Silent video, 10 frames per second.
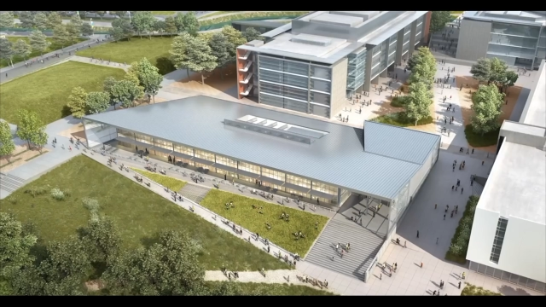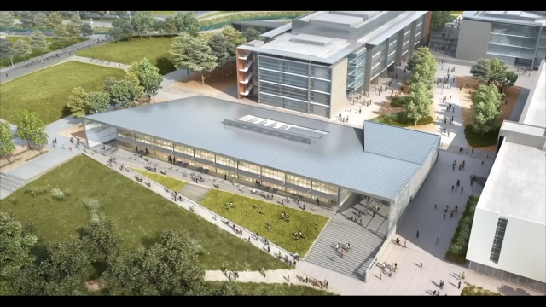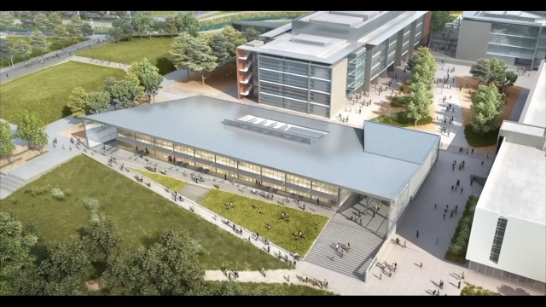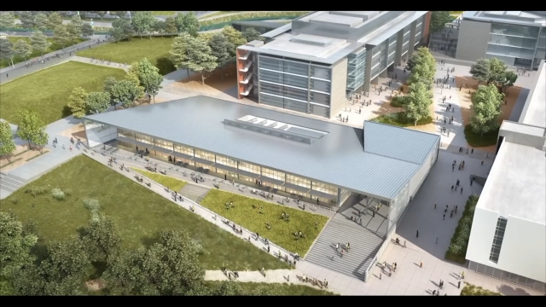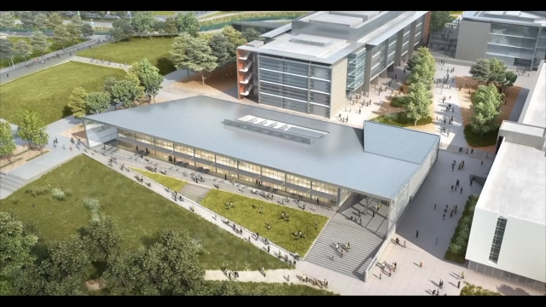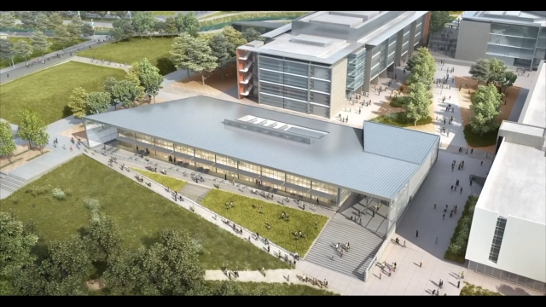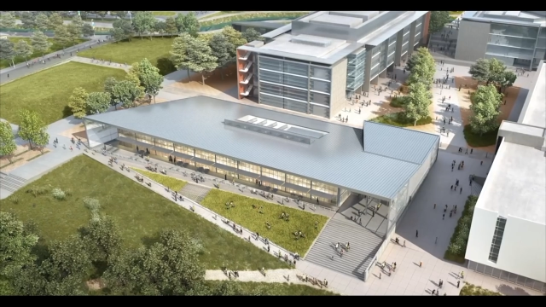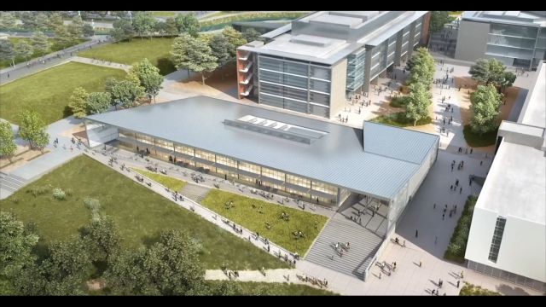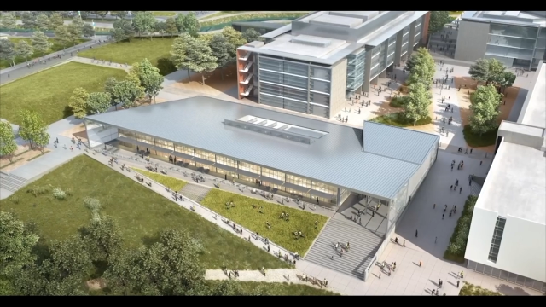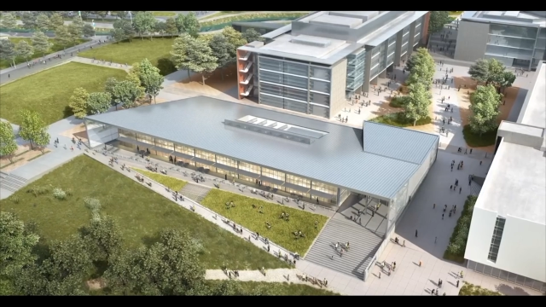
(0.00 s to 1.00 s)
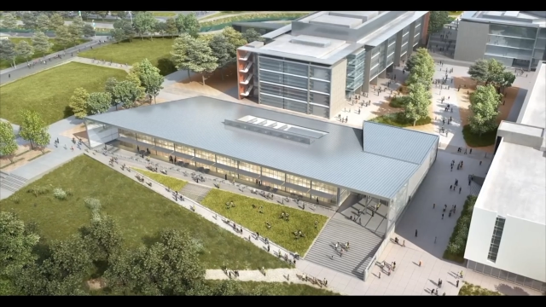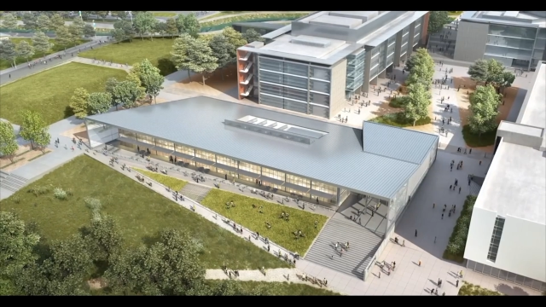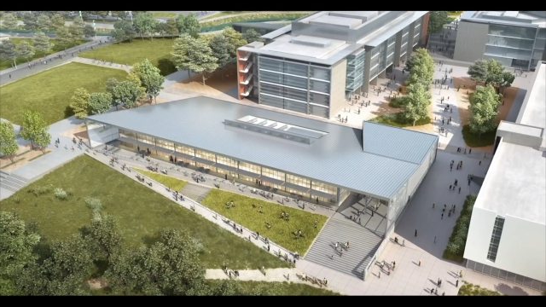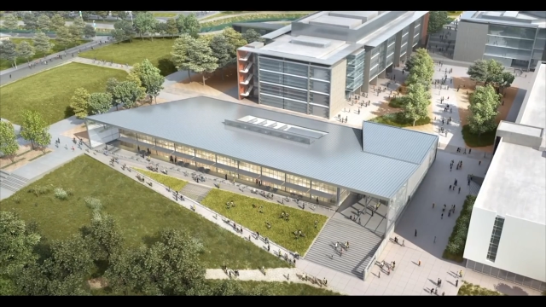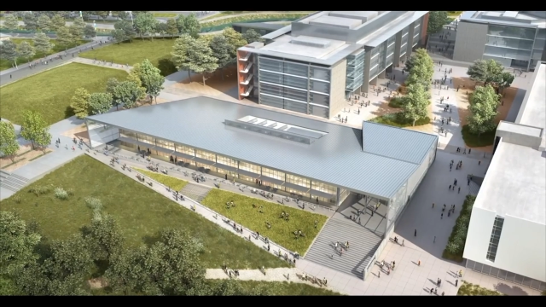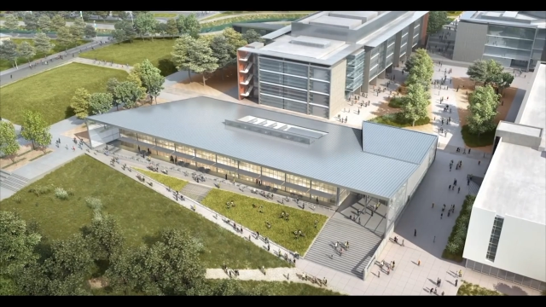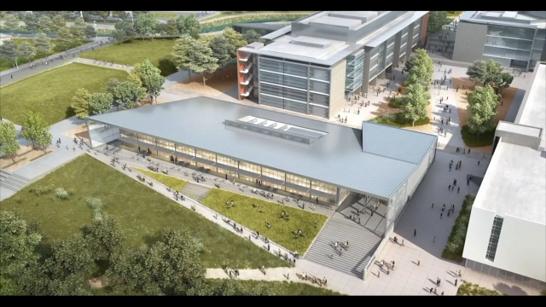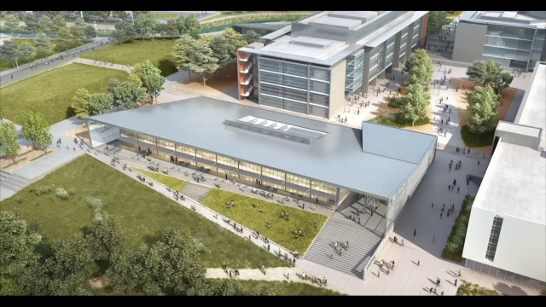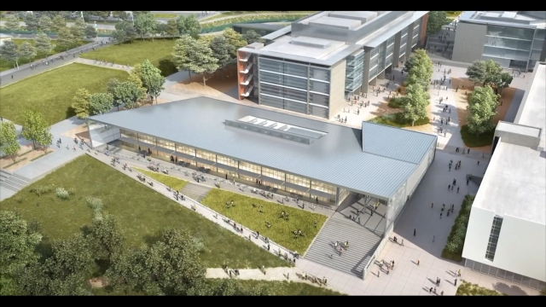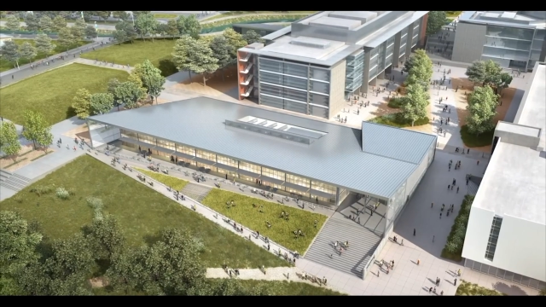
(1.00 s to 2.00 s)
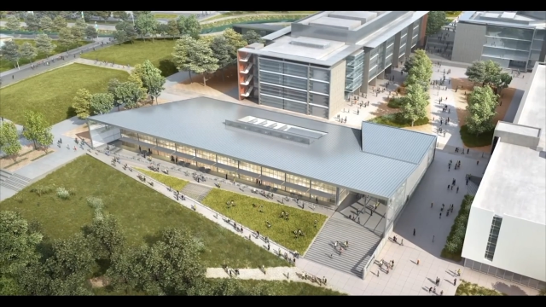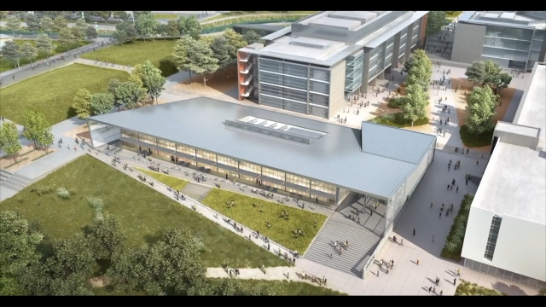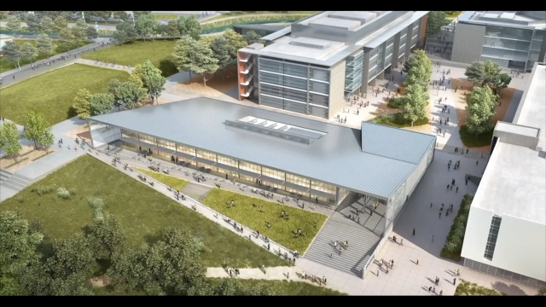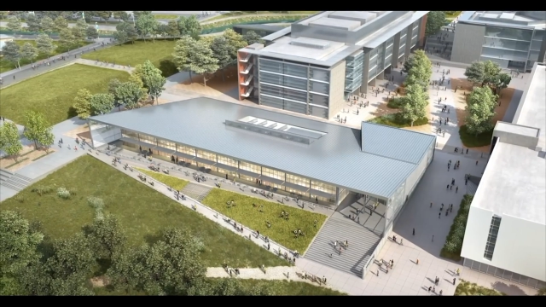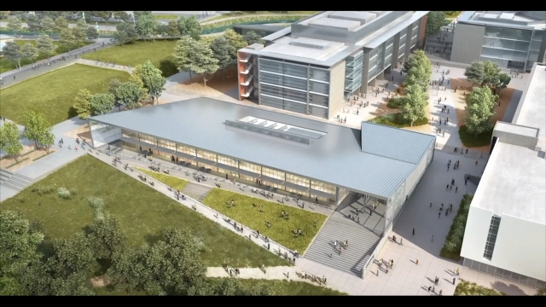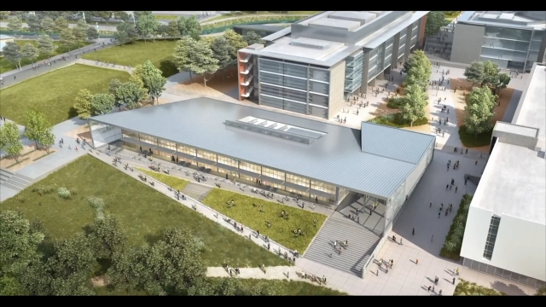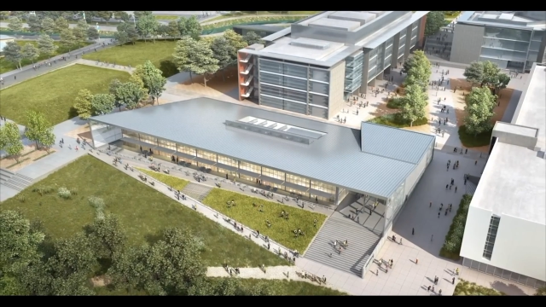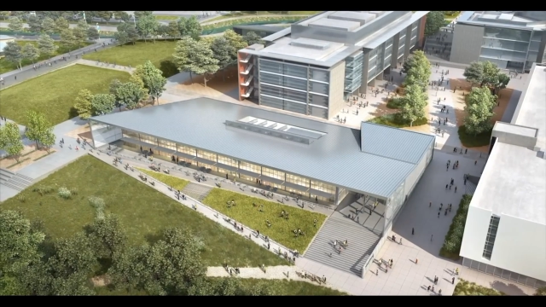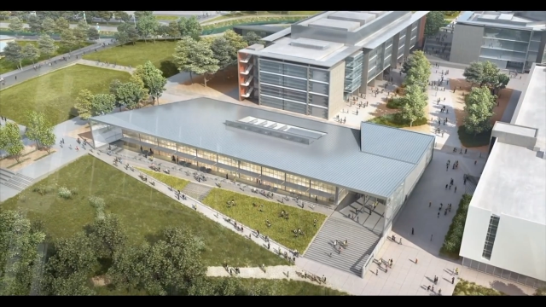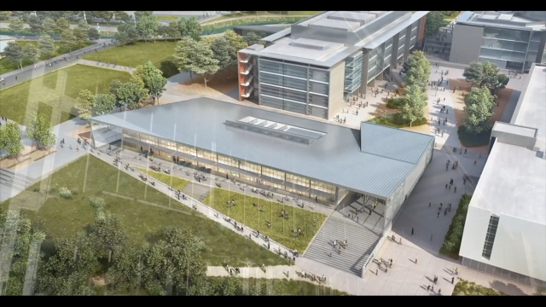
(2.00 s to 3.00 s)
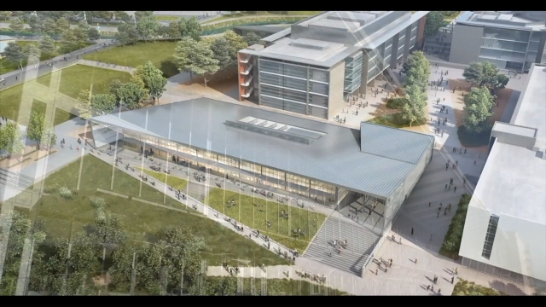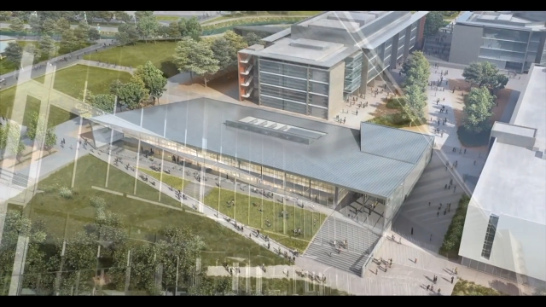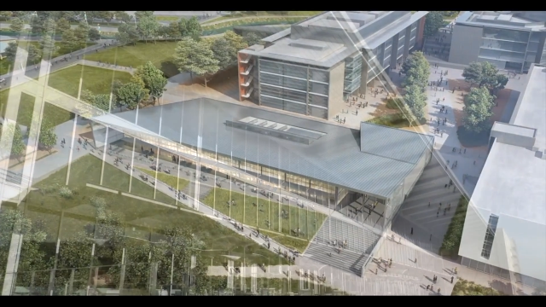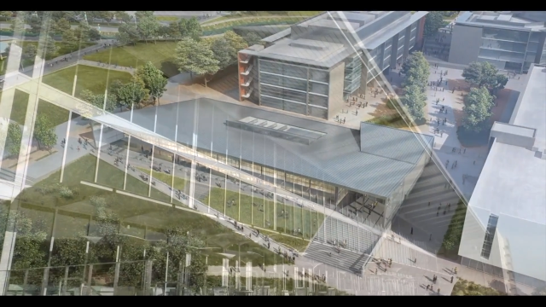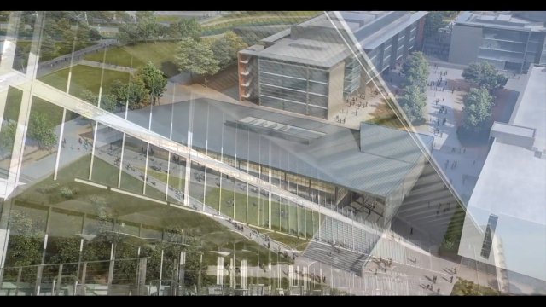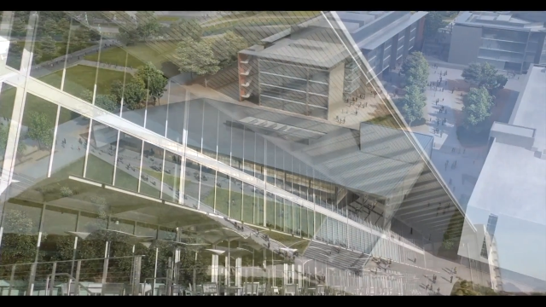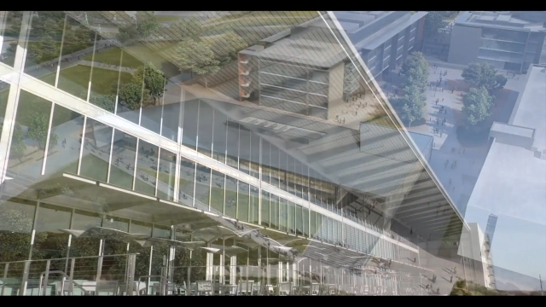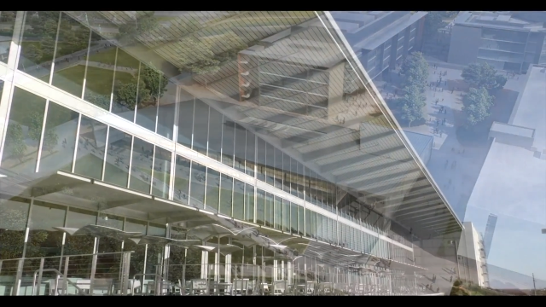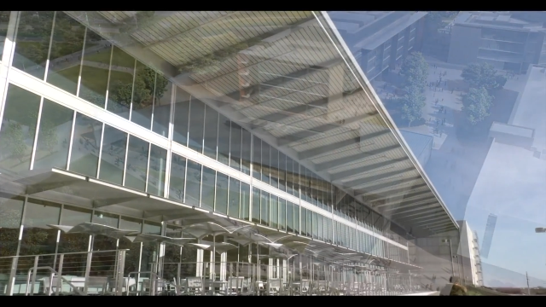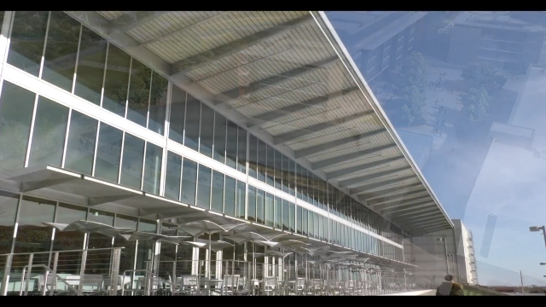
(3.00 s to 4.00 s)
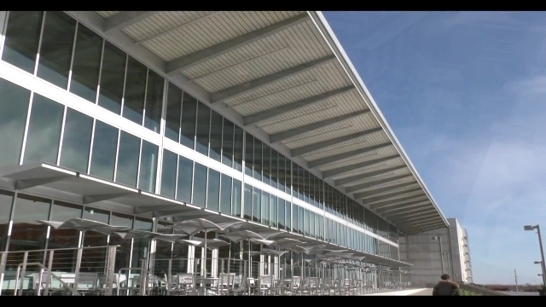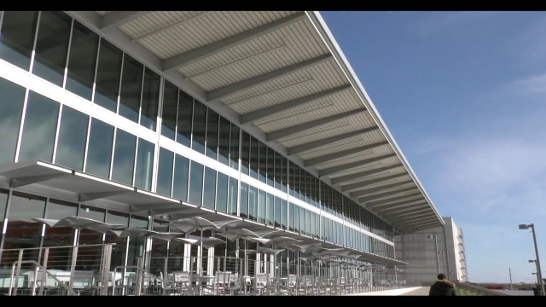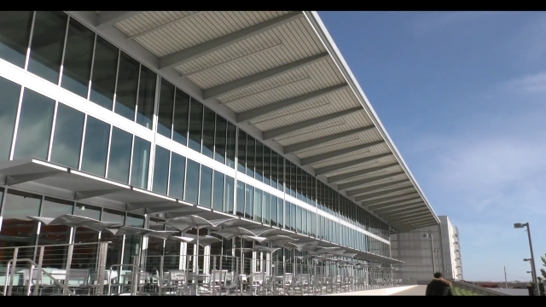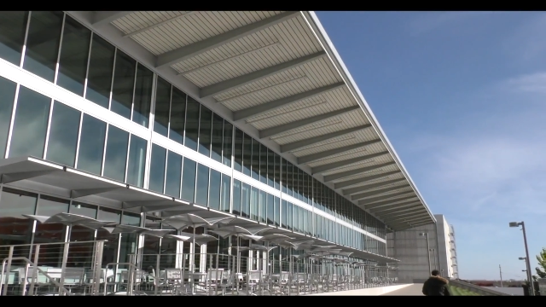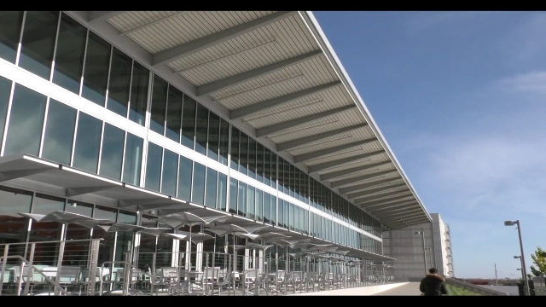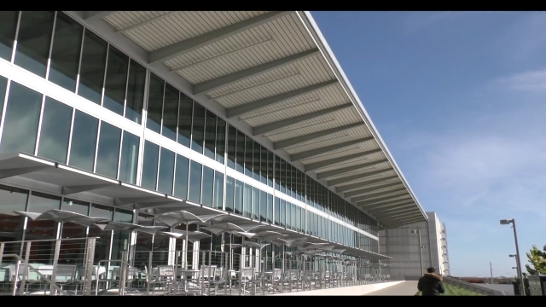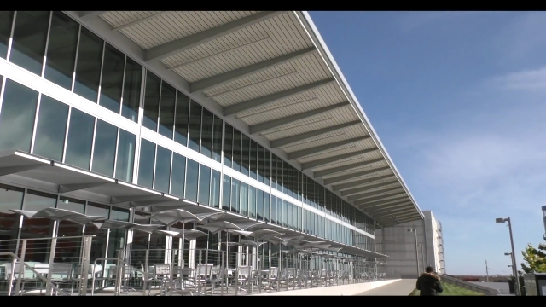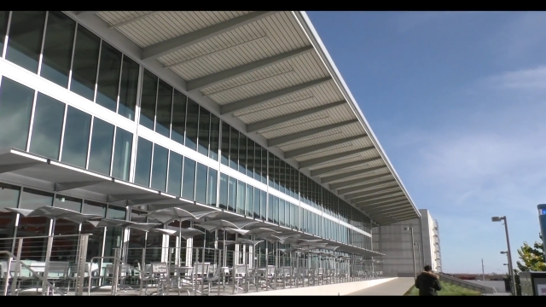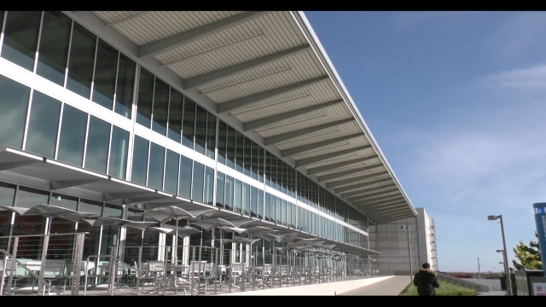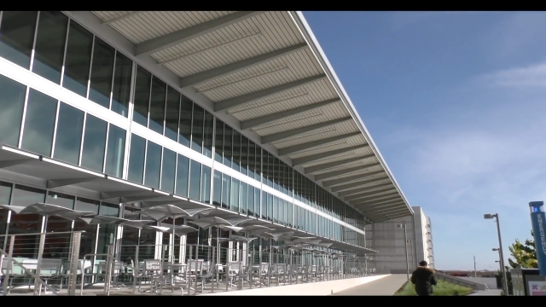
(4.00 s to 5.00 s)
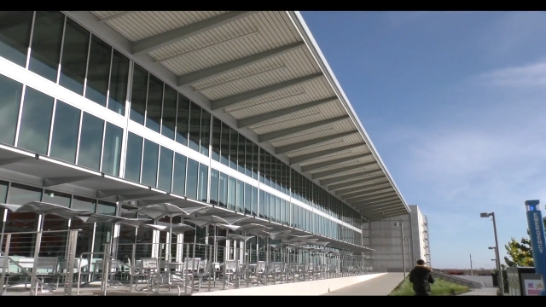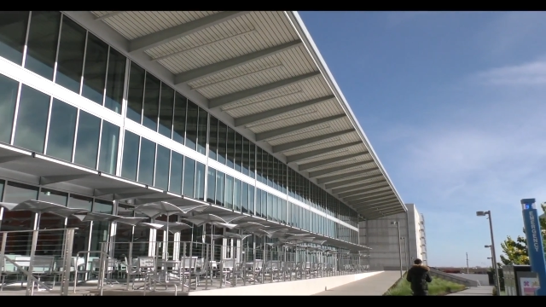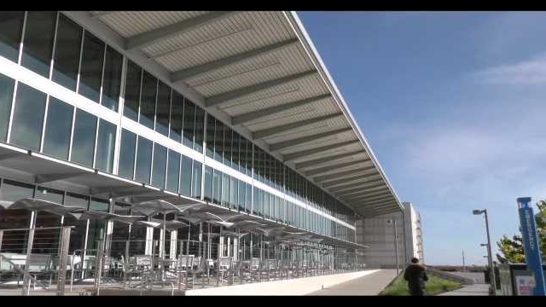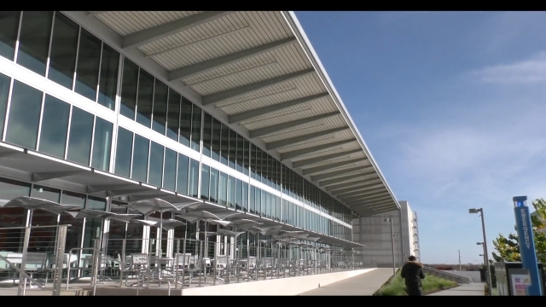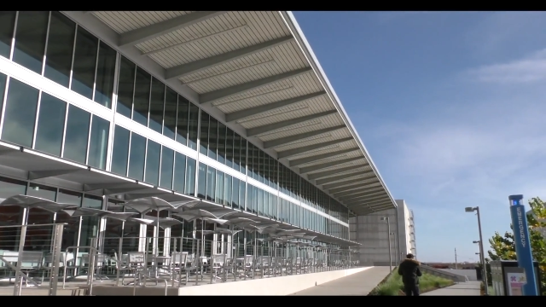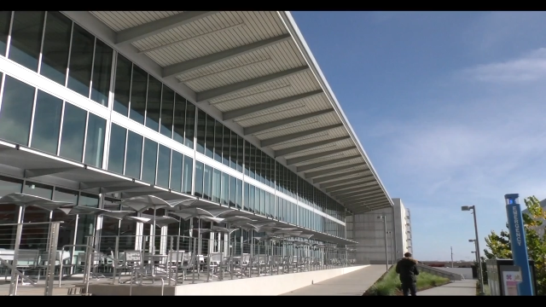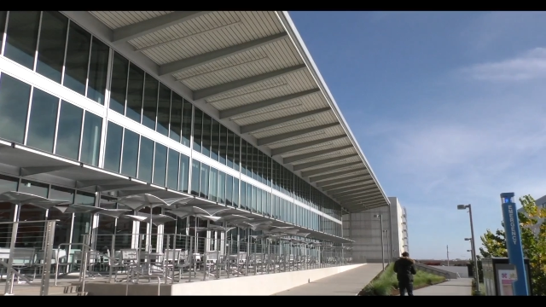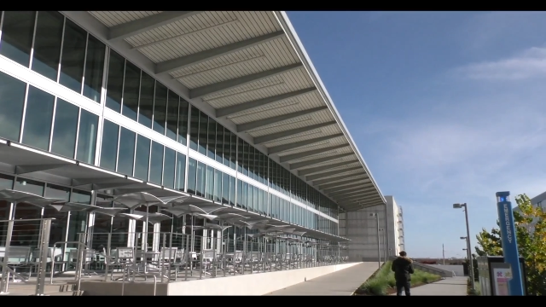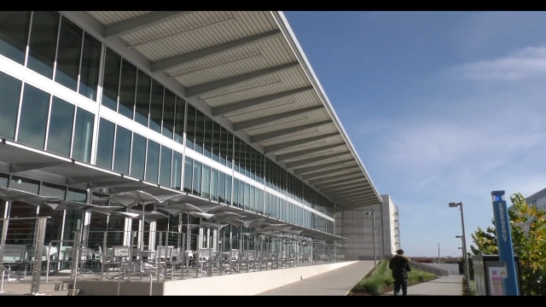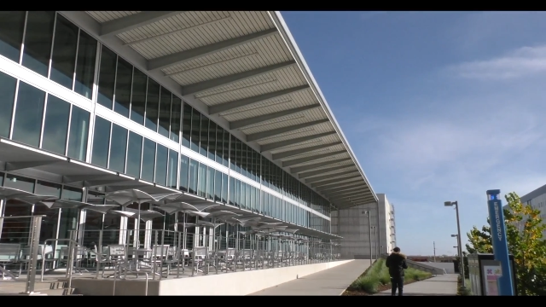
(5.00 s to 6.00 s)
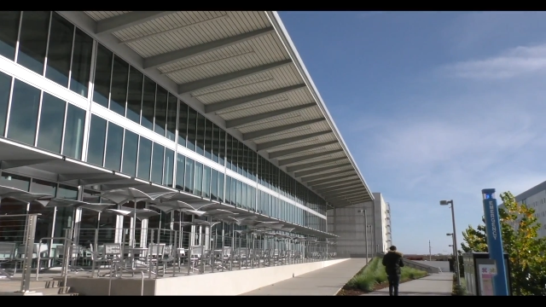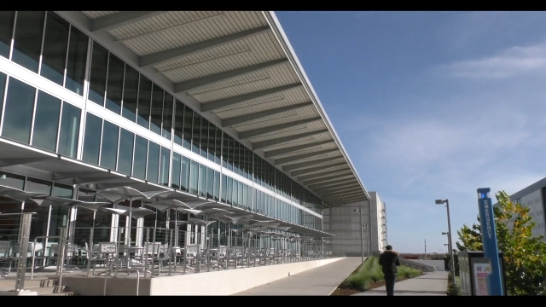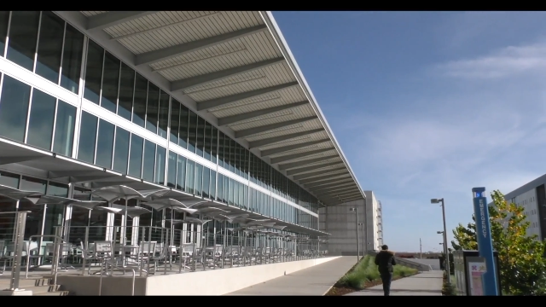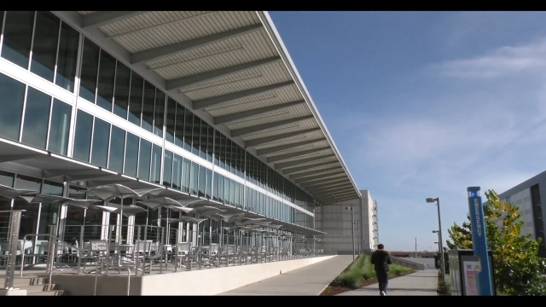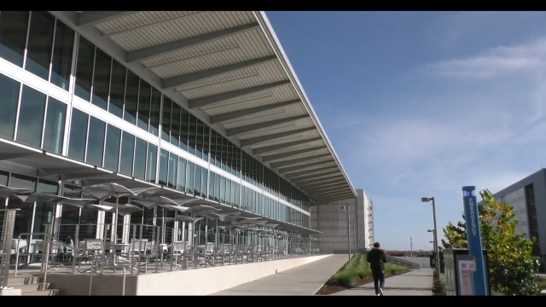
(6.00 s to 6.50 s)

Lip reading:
No face is visible, so there are no lips to read.